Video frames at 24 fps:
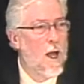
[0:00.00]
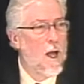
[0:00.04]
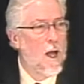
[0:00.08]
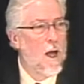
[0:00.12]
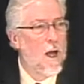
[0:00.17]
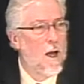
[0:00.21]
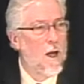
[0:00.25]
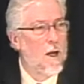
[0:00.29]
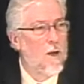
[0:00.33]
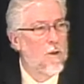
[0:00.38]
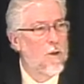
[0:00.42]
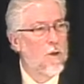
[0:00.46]

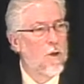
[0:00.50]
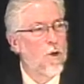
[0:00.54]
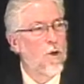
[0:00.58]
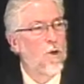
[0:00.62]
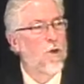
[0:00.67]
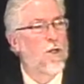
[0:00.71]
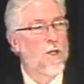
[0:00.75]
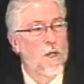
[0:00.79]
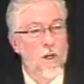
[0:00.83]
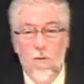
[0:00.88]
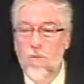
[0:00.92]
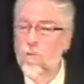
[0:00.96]

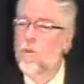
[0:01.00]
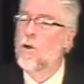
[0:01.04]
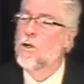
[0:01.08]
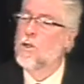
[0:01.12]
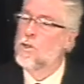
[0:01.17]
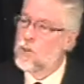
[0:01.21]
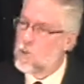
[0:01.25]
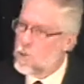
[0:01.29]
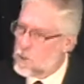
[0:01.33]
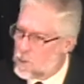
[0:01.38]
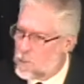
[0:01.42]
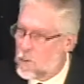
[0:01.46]
Their
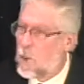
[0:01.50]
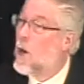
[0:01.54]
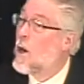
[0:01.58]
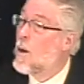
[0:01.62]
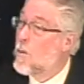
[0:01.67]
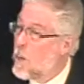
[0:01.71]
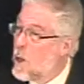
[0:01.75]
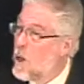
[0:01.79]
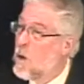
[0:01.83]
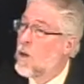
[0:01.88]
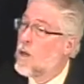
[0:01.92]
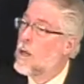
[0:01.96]
difference was
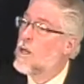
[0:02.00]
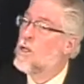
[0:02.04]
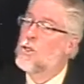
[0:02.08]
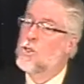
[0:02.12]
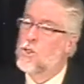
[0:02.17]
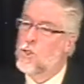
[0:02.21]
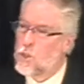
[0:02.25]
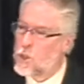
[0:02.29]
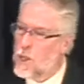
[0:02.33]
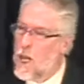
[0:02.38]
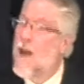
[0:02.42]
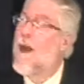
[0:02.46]
primarily
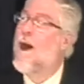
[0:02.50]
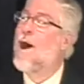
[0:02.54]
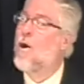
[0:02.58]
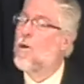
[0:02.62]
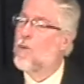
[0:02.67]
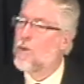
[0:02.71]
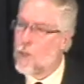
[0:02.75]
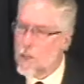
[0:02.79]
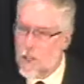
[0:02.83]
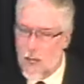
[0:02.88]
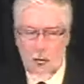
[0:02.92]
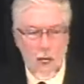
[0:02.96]
just
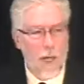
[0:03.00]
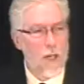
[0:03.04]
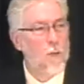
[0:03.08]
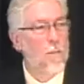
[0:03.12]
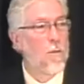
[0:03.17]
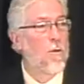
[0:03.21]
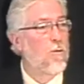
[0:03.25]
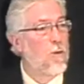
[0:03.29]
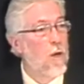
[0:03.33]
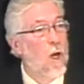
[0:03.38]
how the kingdom of